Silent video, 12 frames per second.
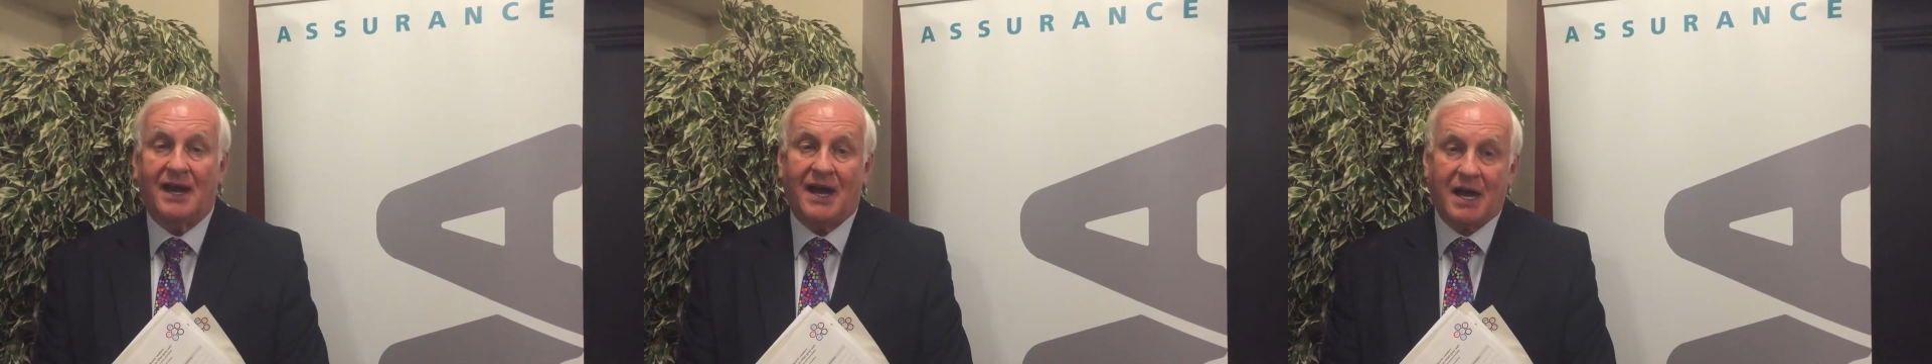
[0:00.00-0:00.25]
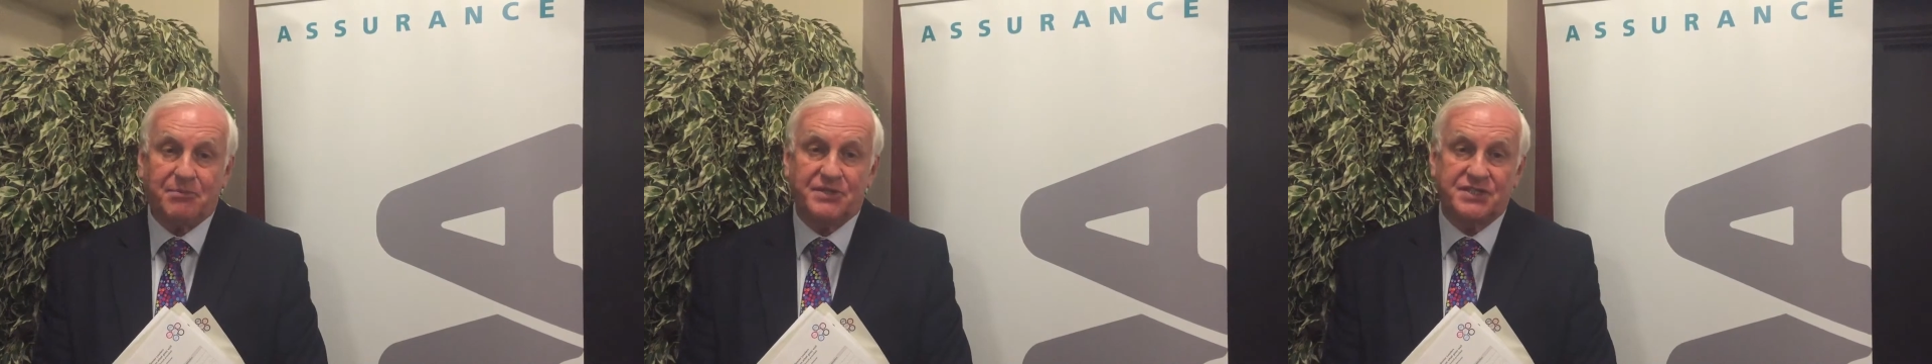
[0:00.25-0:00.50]

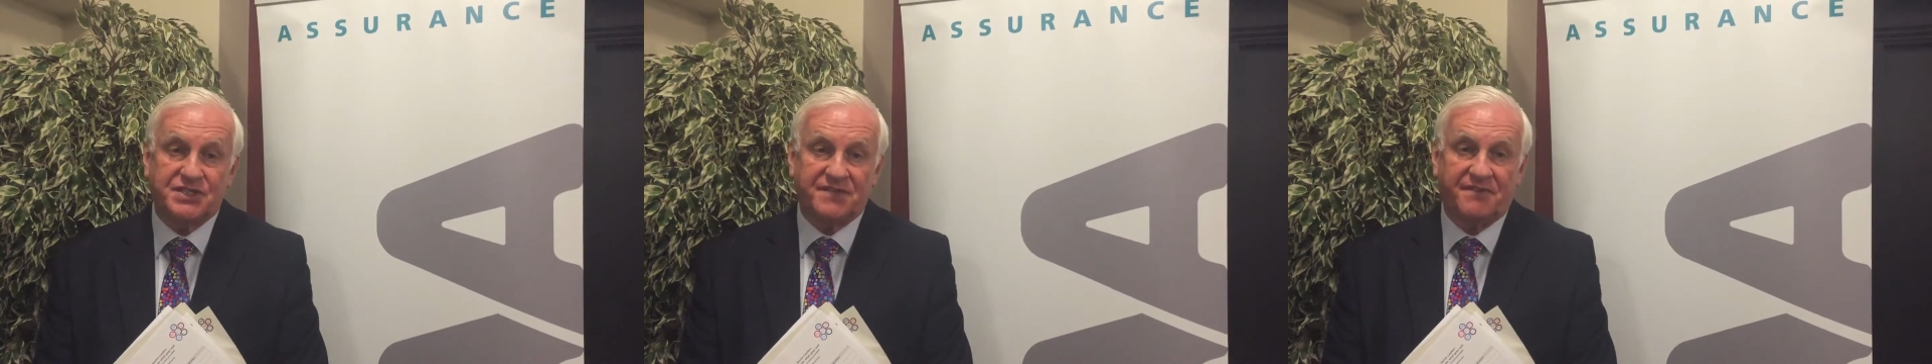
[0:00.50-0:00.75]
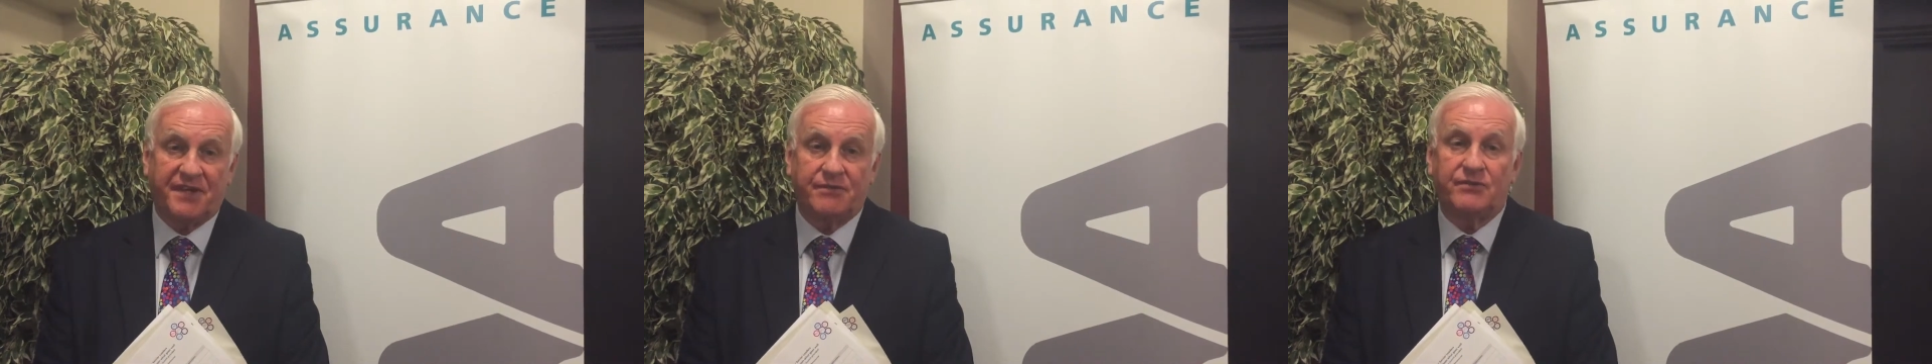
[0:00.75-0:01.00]
happens to
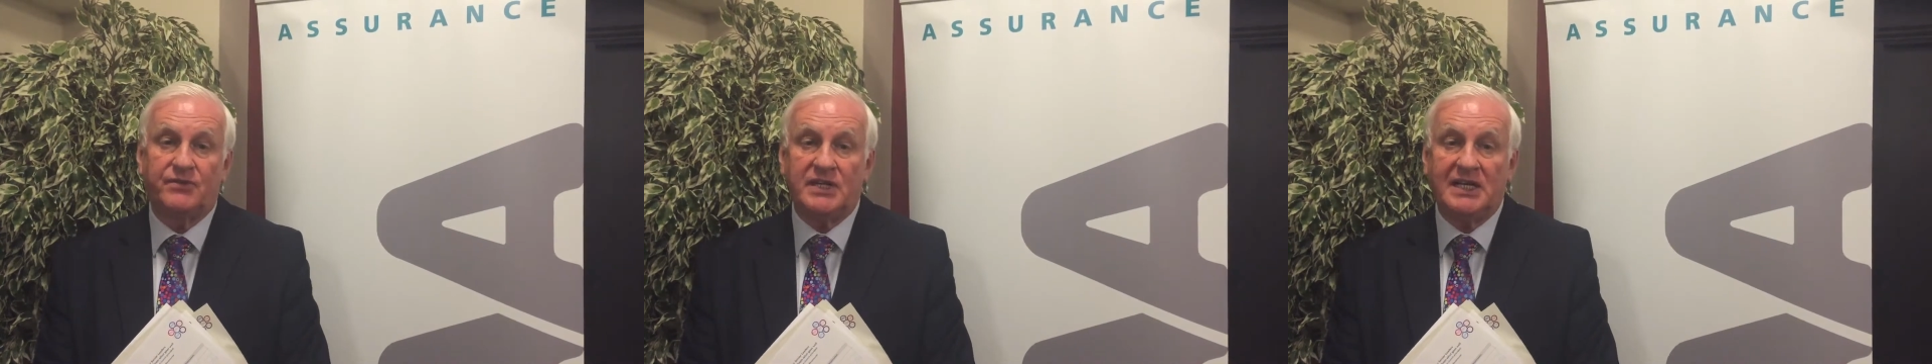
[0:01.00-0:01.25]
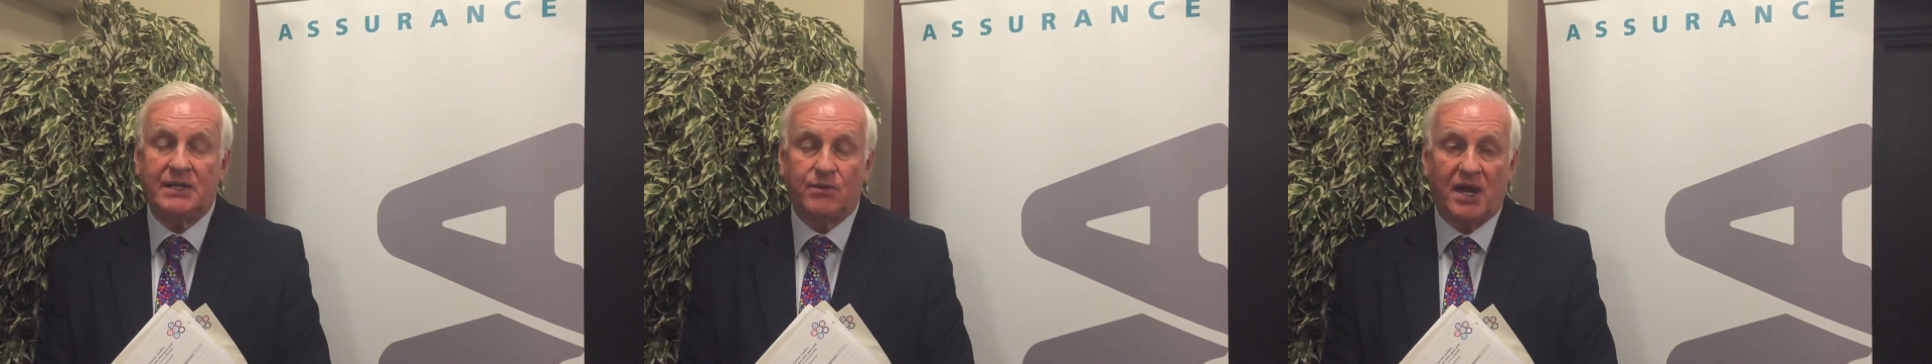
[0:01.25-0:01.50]
fit
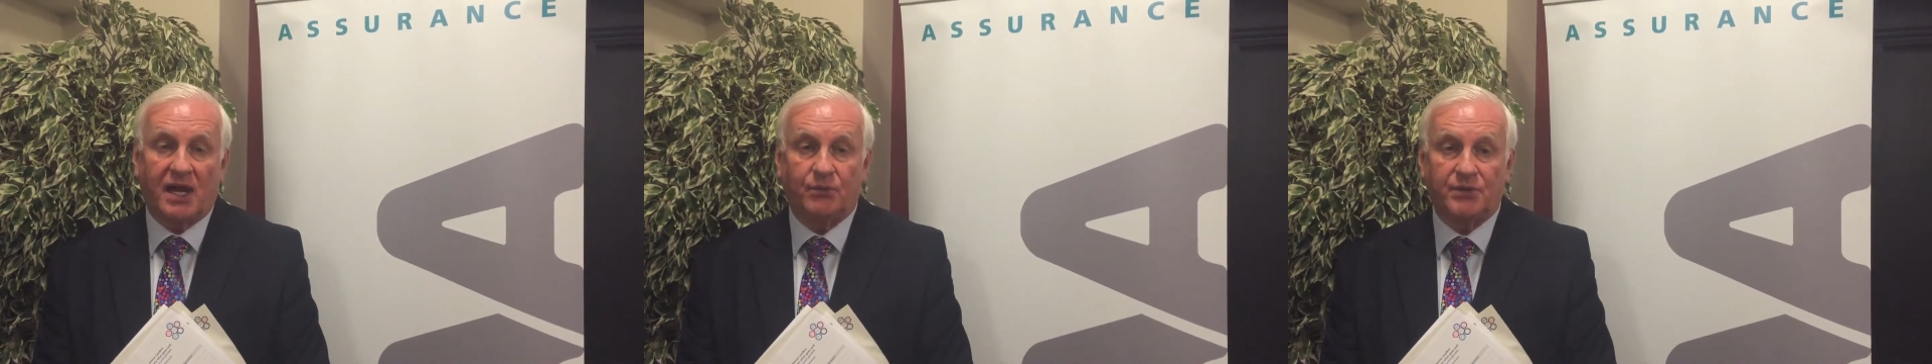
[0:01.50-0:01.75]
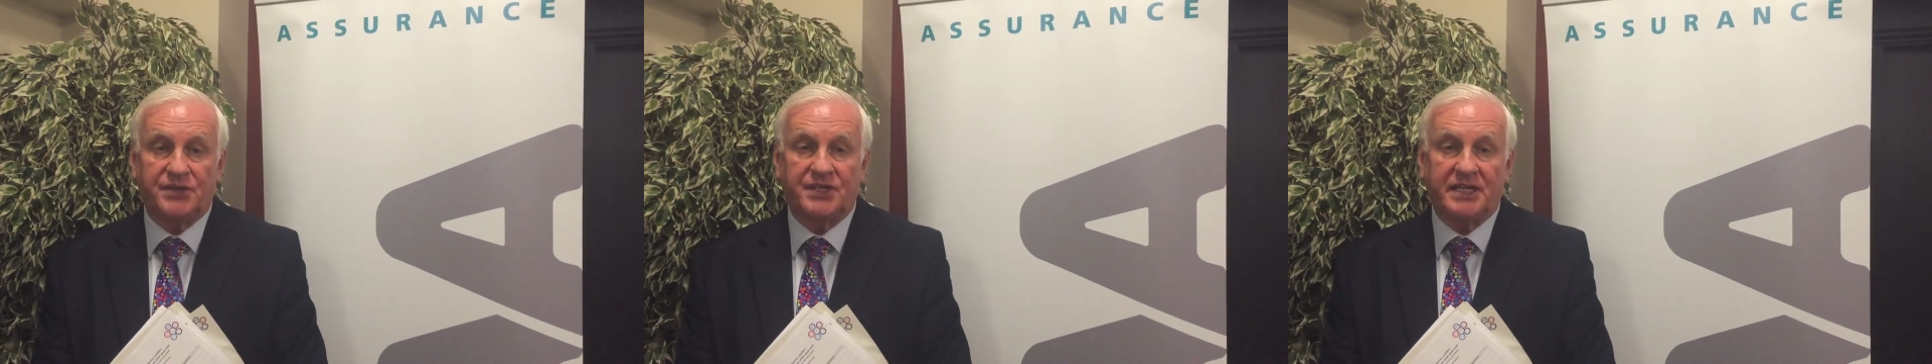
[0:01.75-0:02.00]
really well
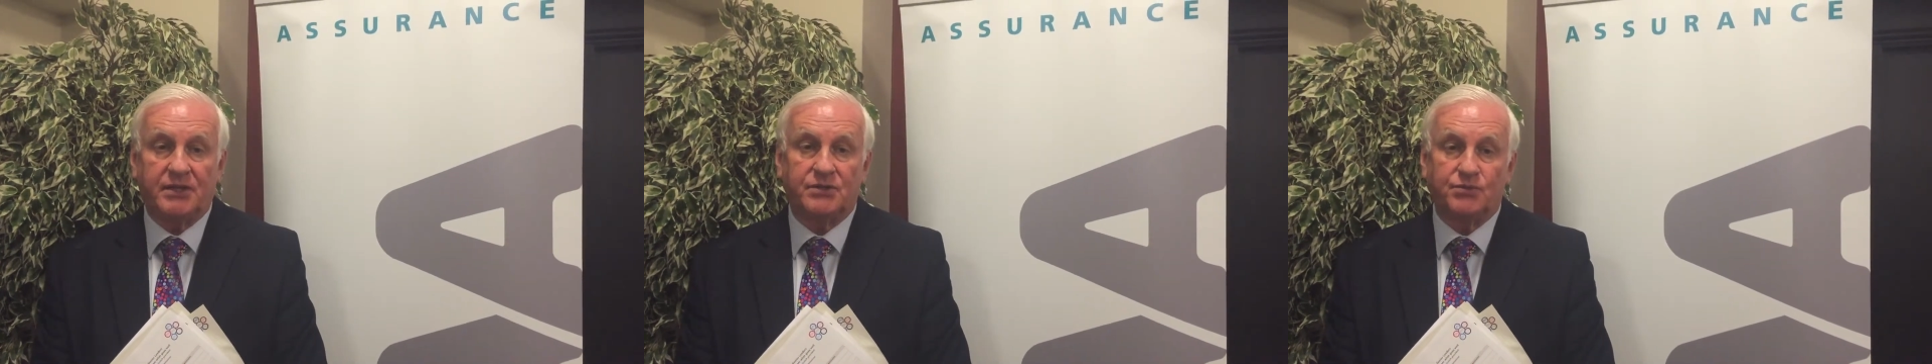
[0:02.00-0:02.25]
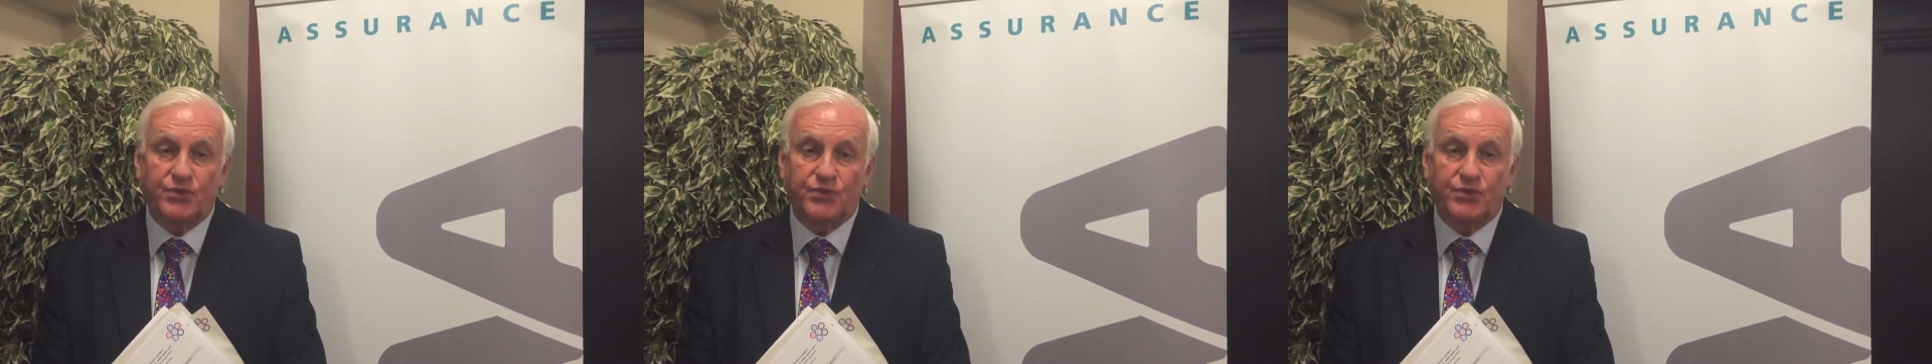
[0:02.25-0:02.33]
with the